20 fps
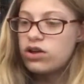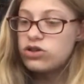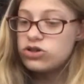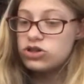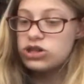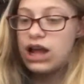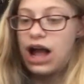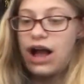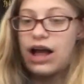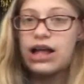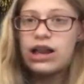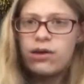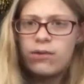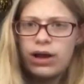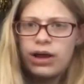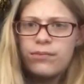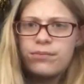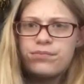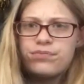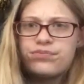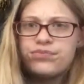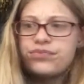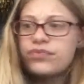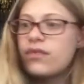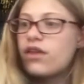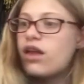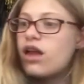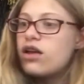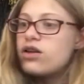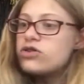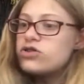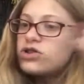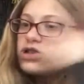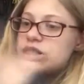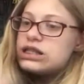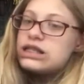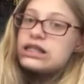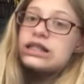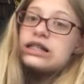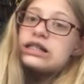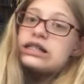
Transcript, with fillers: so yeah anyway so let's